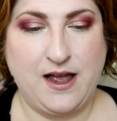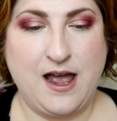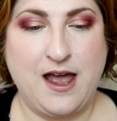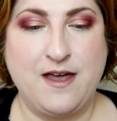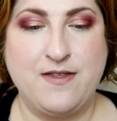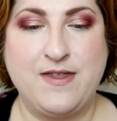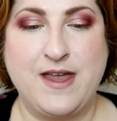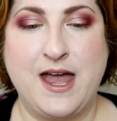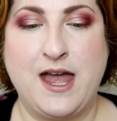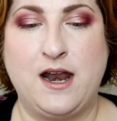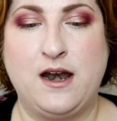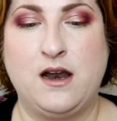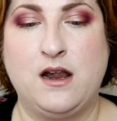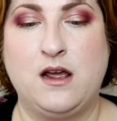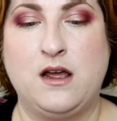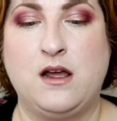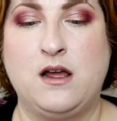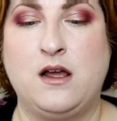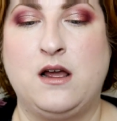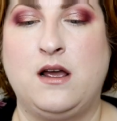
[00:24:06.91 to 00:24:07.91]
and then
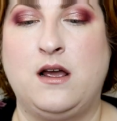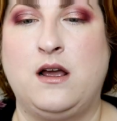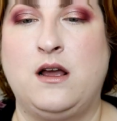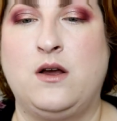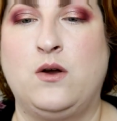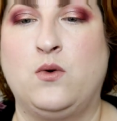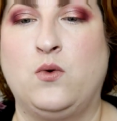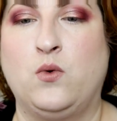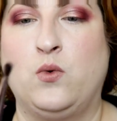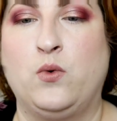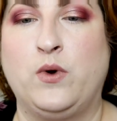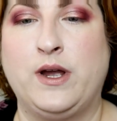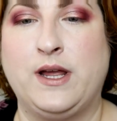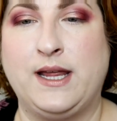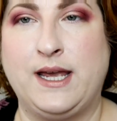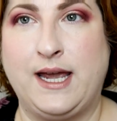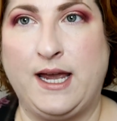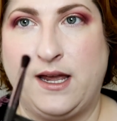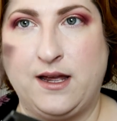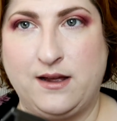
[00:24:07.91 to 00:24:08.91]

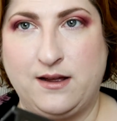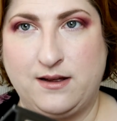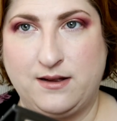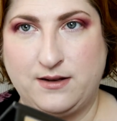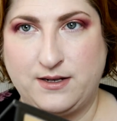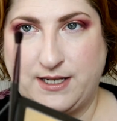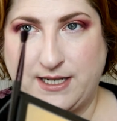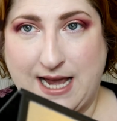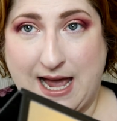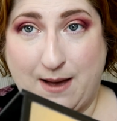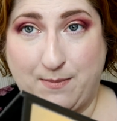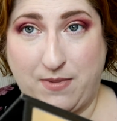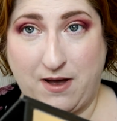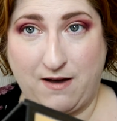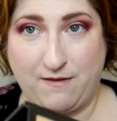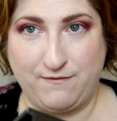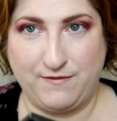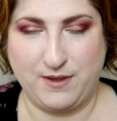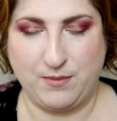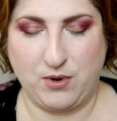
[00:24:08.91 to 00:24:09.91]
really tap
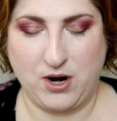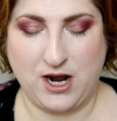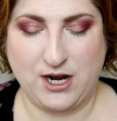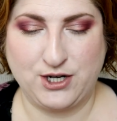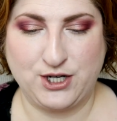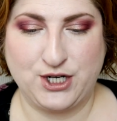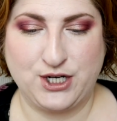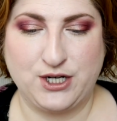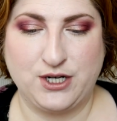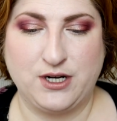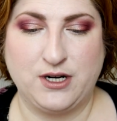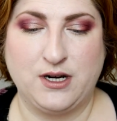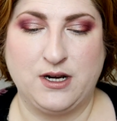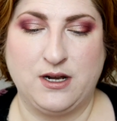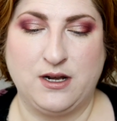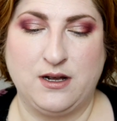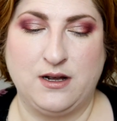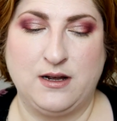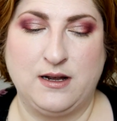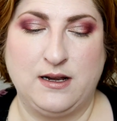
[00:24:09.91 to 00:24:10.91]
off the brush.
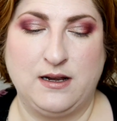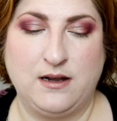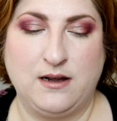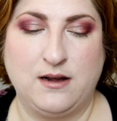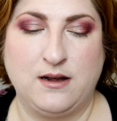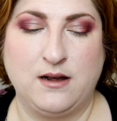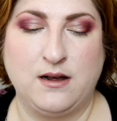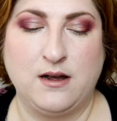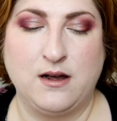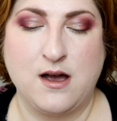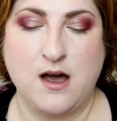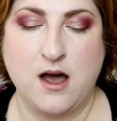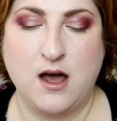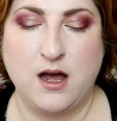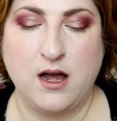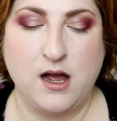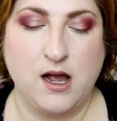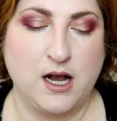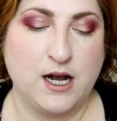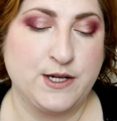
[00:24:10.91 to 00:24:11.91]

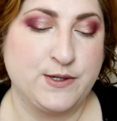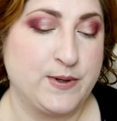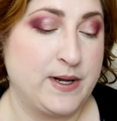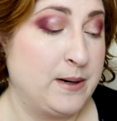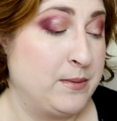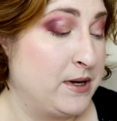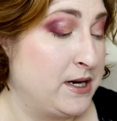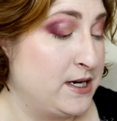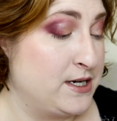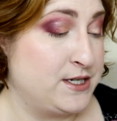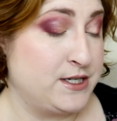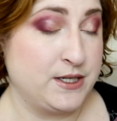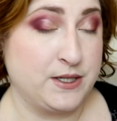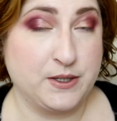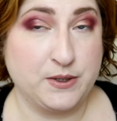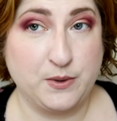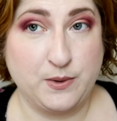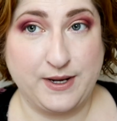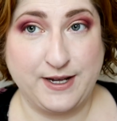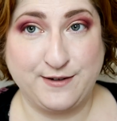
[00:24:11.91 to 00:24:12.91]
Because what I'm gonna
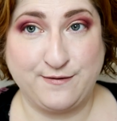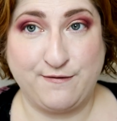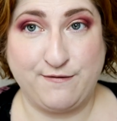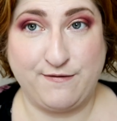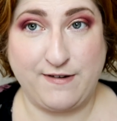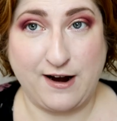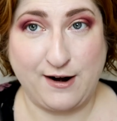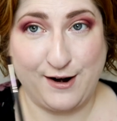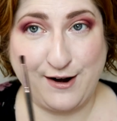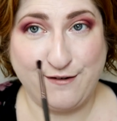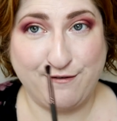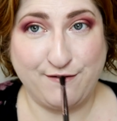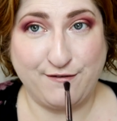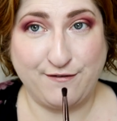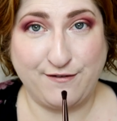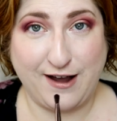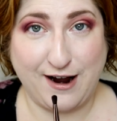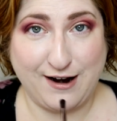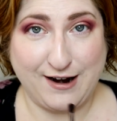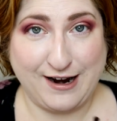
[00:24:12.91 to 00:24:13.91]
do is very,
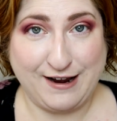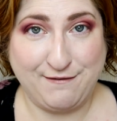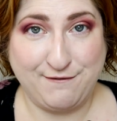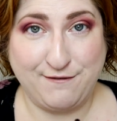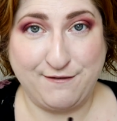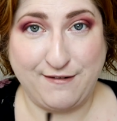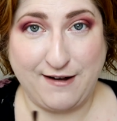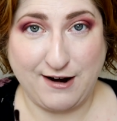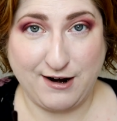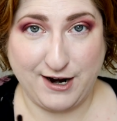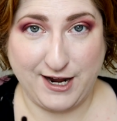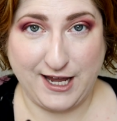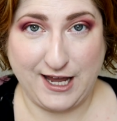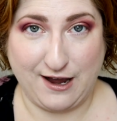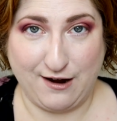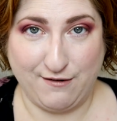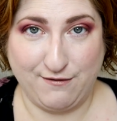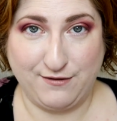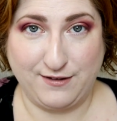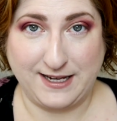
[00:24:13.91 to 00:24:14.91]
very, very
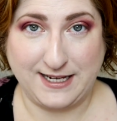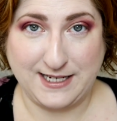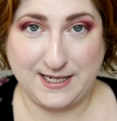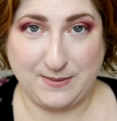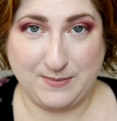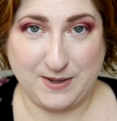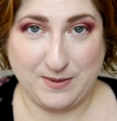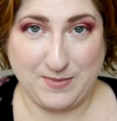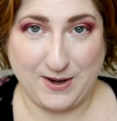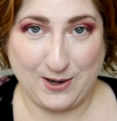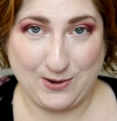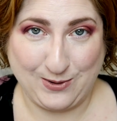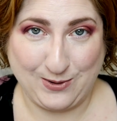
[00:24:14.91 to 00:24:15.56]
carefully deepen my